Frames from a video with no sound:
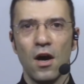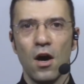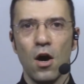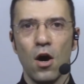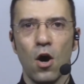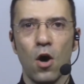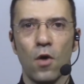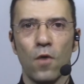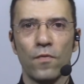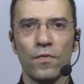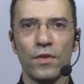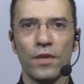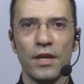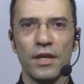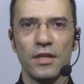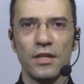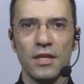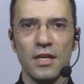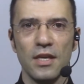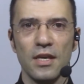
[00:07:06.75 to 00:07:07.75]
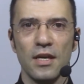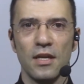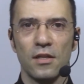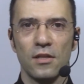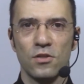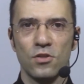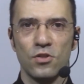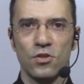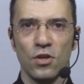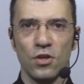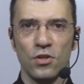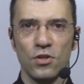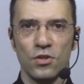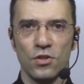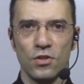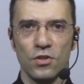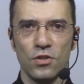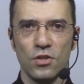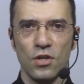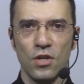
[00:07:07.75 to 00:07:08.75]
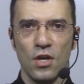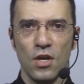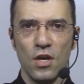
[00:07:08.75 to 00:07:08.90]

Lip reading: on the instructions.